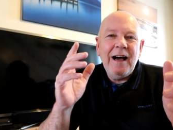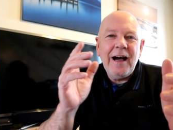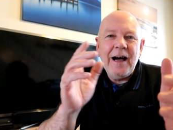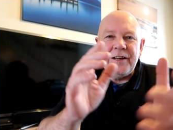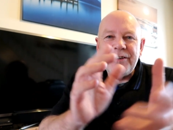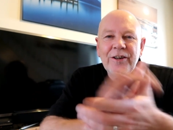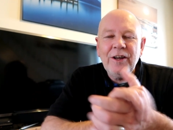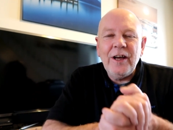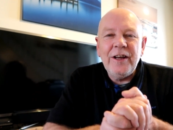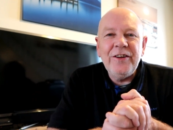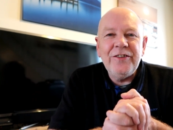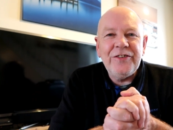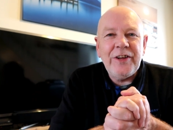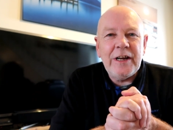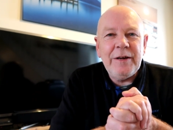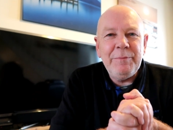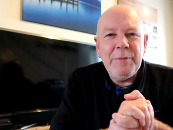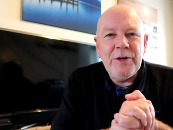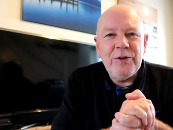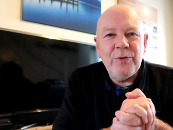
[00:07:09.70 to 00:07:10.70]
And
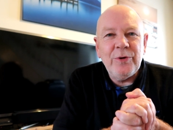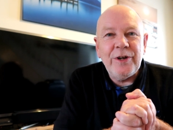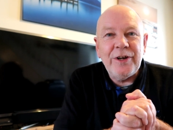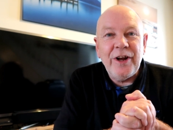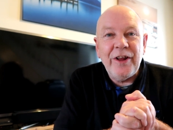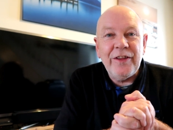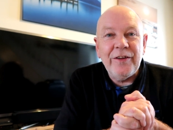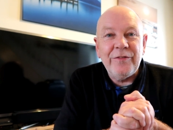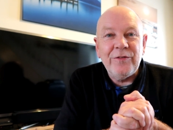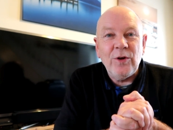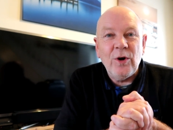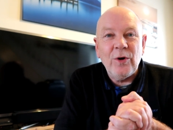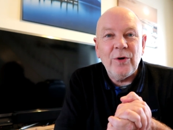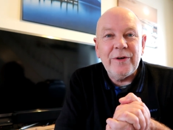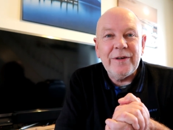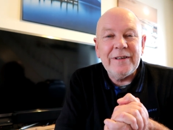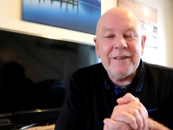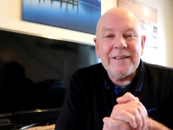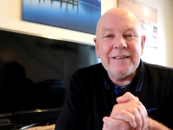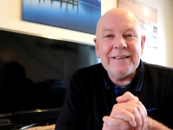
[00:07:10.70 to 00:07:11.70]
instead of me doing another
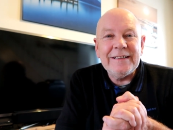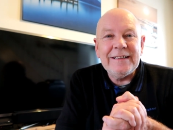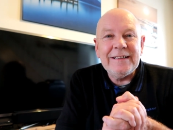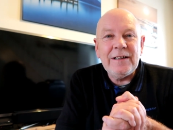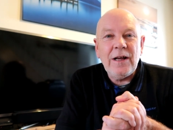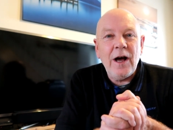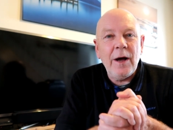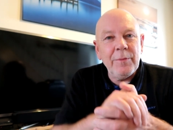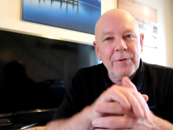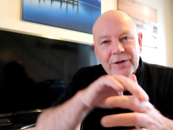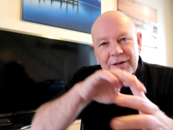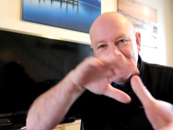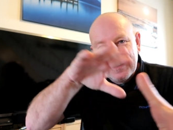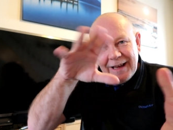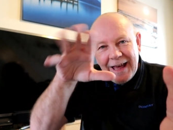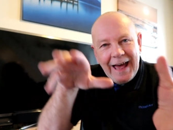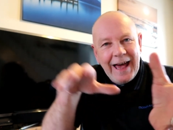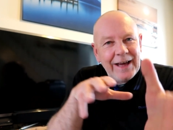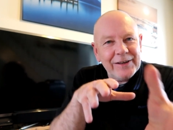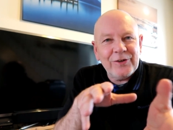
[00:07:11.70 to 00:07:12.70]
vlog, I'm going to
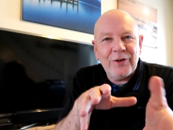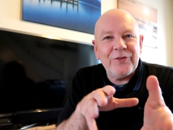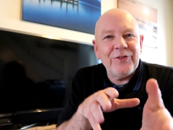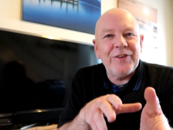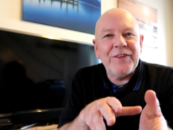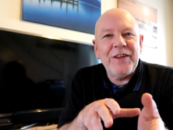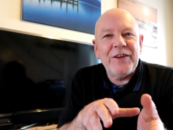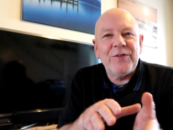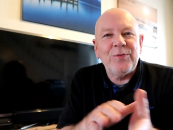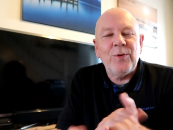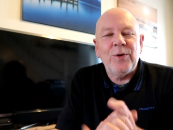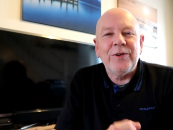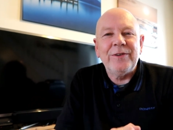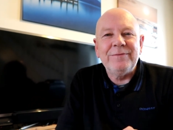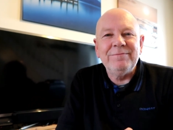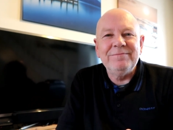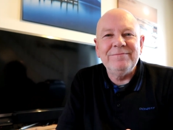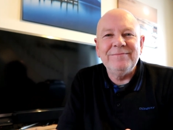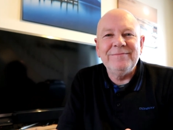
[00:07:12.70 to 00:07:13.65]
add on to this one.